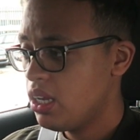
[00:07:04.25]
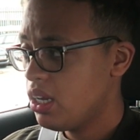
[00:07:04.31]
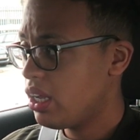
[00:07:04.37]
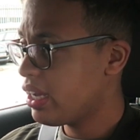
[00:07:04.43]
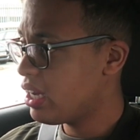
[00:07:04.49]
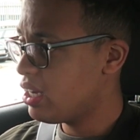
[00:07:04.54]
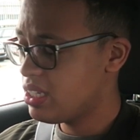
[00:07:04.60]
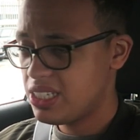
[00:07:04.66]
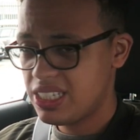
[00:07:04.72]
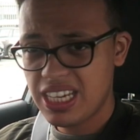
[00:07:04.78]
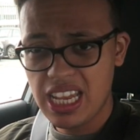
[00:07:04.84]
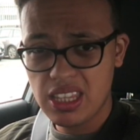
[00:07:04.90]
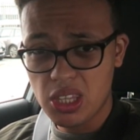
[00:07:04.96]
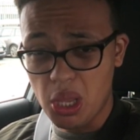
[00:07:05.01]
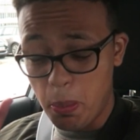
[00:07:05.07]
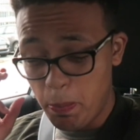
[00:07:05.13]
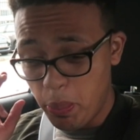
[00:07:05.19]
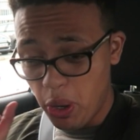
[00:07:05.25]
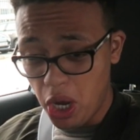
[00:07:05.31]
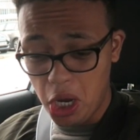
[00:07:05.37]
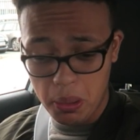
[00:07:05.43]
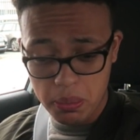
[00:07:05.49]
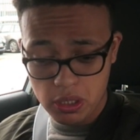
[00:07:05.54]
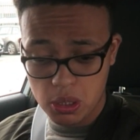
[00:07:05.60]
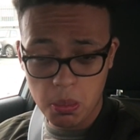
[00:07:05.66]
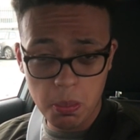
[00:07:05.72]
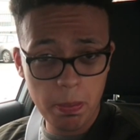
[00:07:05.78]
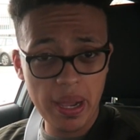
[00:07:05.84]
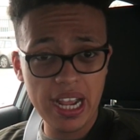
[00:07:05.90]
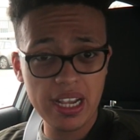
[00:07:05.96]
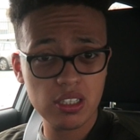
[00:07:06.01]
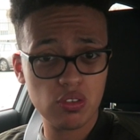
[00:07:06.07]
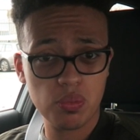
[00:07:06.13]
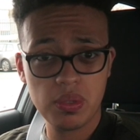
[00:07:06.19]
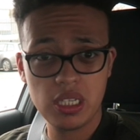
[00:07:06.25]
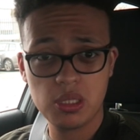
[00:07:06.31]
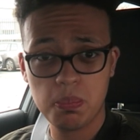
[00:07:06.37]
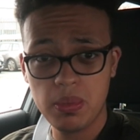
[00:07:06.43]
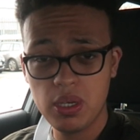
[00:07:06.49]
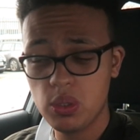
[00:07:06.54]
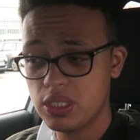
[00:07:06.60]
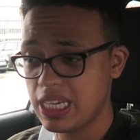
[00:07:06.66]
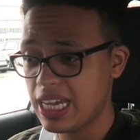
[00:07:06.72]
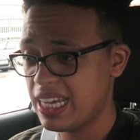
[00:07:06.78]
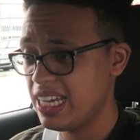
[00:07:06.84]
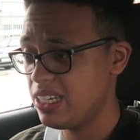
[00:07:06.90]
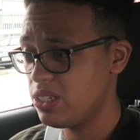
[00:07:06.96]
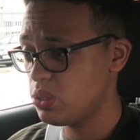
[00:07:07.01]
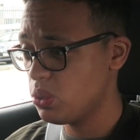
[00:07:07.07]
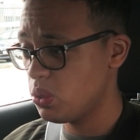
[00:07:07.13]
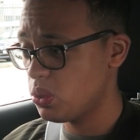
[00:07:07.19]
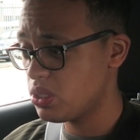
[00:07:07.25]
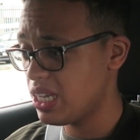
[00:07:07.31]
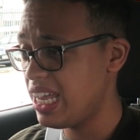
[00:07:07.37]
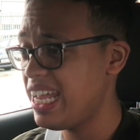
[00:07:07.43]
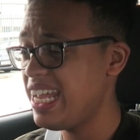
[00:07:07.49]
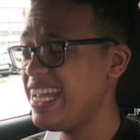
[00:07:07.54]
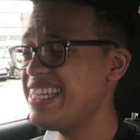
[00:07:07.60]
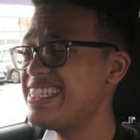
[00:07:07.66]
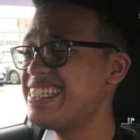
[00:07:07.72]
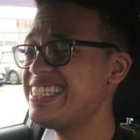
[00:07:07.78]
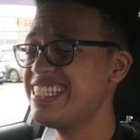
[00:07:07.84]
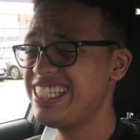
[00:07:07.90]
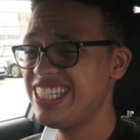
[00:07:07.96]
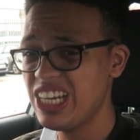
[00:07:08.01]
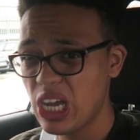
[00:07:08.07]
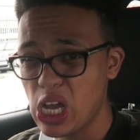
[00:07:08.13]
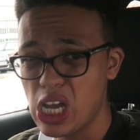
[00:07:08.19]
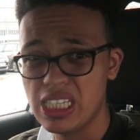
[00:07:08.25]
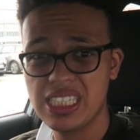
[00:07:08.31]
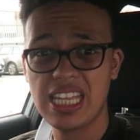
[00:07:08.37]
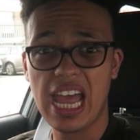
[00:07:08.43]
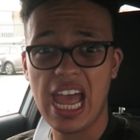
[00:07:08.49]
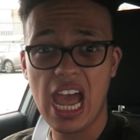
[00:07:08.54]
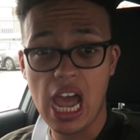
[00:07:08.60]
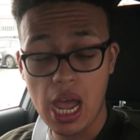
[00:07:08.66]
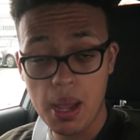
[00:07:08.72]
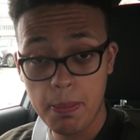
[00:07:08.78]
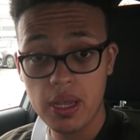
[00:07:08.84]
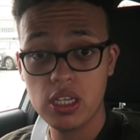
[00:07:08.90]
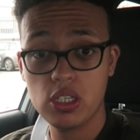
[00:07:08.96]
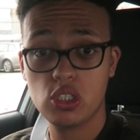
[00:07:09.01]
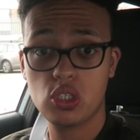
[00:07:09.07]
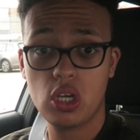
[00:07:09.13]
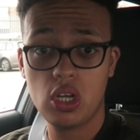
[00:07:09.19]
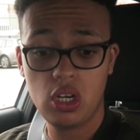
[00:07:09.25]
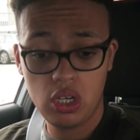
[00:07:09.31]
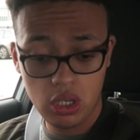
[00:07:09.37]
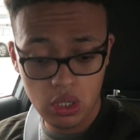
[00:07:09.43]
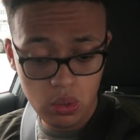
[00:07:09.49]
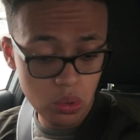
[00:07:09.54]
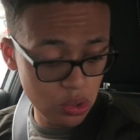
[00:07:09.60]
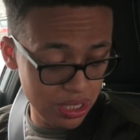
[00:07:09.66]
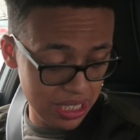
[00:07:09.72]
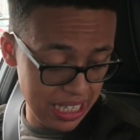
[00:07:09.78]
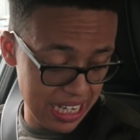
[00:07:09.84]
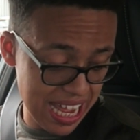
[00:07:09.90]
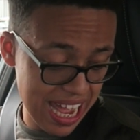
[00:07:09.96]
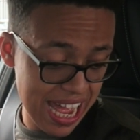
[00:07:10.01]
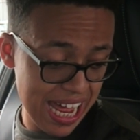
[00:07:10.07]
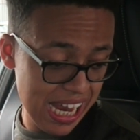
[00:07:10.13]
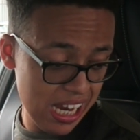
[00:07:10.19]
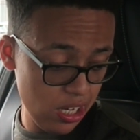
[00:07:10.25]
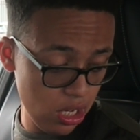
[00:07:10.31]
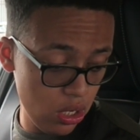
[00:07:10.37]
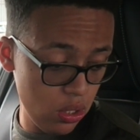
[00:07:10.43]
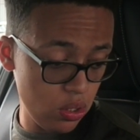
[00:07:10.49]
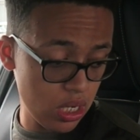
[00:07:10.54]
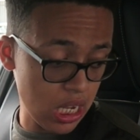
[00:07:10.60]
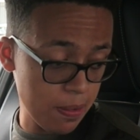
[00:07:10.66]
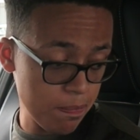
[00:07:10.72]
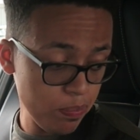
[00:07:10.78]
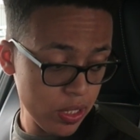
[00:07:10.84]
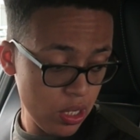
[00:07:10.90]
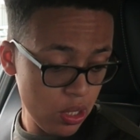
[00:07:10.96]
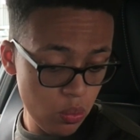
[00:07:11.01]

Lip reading: like I said, the pops and bangs from this Miltech exhaust, it's just absolutely loony.